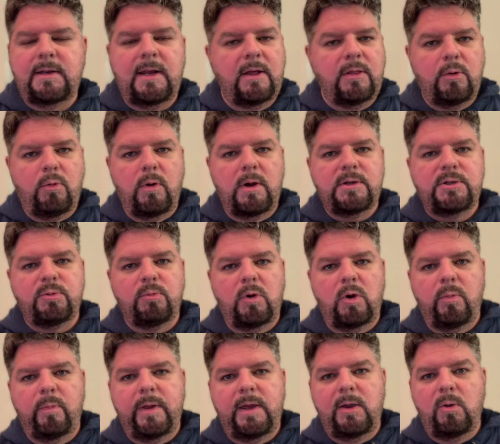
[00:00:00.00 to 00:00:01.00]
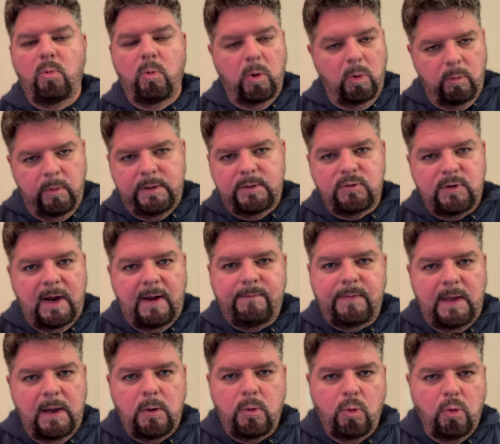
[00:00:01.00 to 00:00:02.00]
Now, the question will be, will we draft
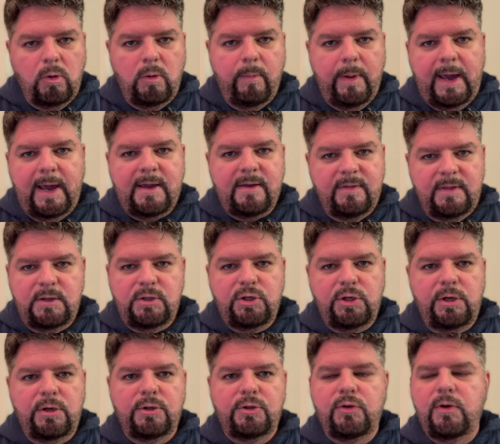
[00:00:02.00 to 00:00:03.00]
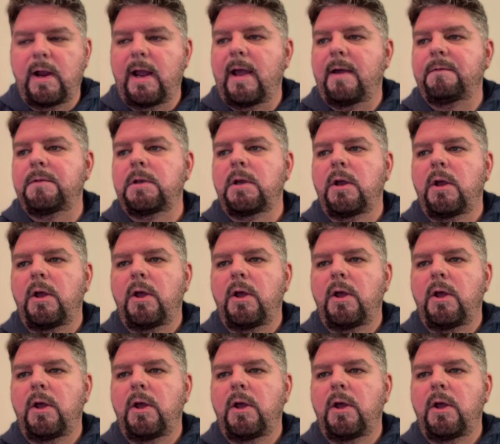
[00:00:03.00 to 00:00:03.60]
that quarterback in this year's draft?